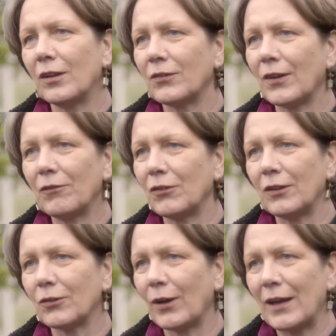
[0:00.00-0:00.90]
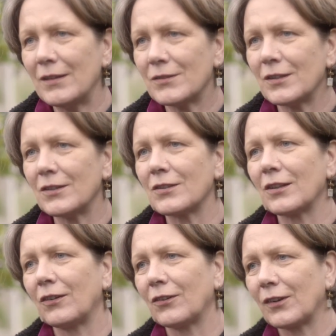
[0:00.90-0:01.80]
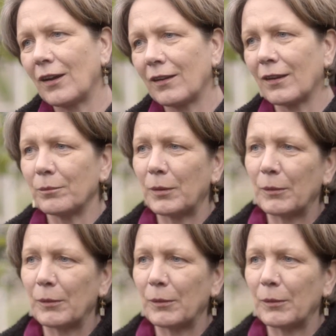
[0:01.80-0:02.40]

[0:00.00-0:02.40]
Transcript: in the 70s or 80s did it start that